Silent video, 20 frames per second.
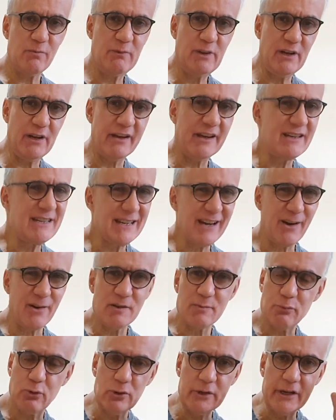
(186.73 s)

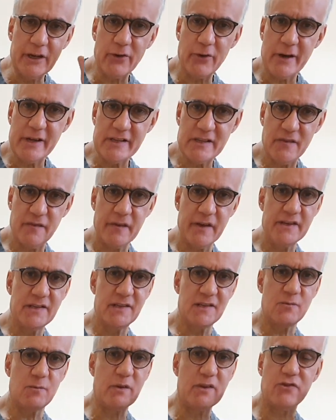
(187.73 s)
guitarists pulling crazy
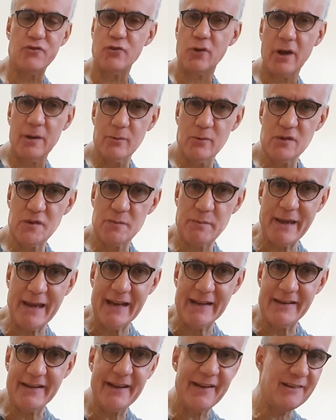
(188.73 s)
faces with tribal
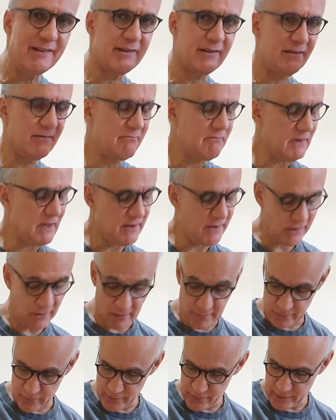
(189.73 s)
spandex and so
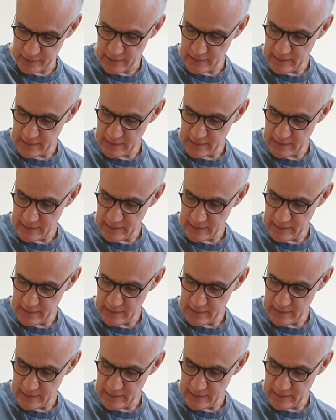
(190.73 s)
forth.